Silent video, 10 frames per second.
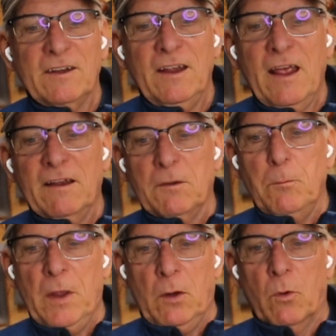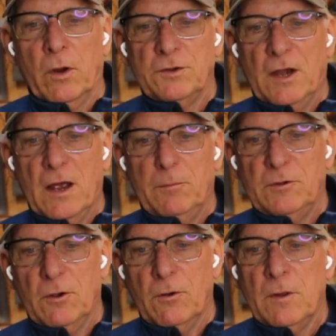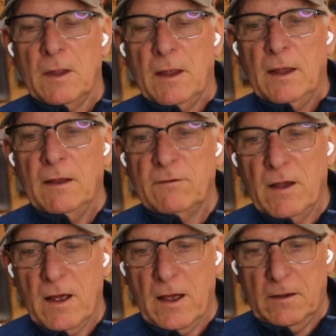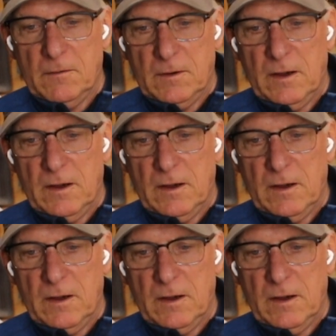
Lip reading: He has a big workshop, so it's not